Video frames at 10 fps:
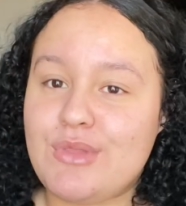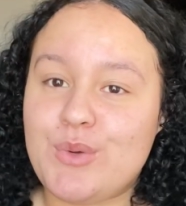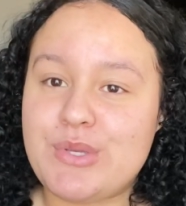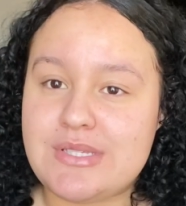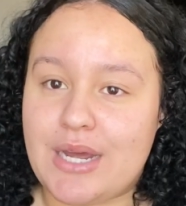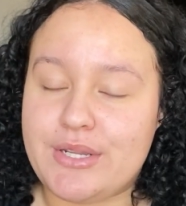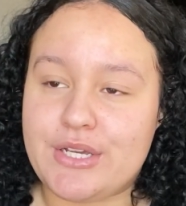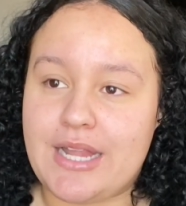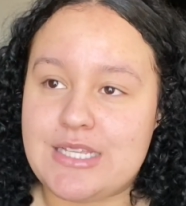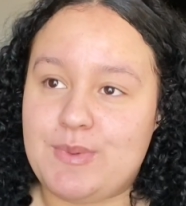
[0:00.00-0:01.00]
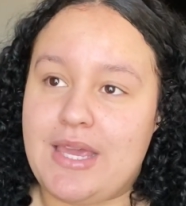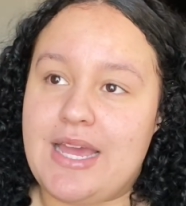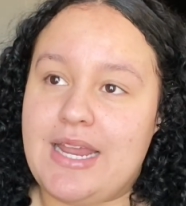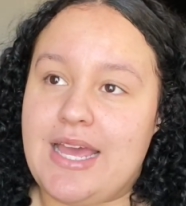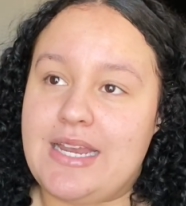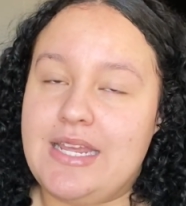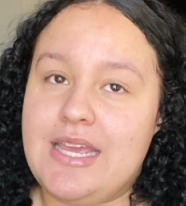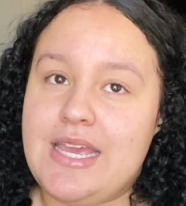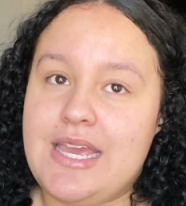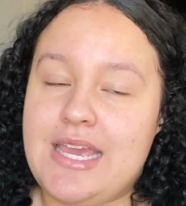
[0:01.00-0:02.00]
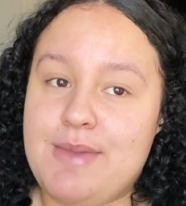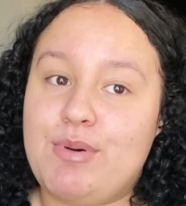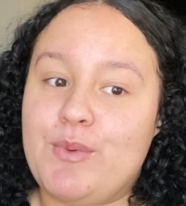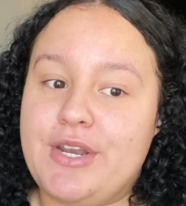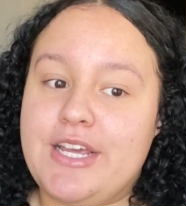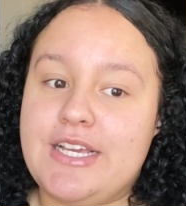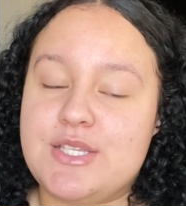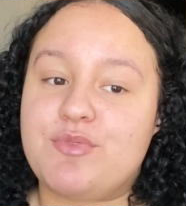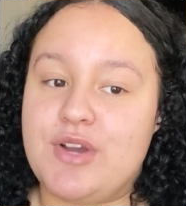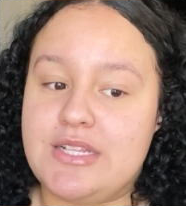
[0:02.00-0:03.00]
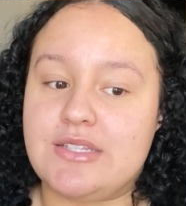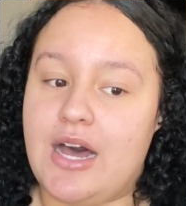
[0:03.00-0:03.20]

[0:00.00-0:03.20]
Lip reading: was down here last weekend and he put one of his friends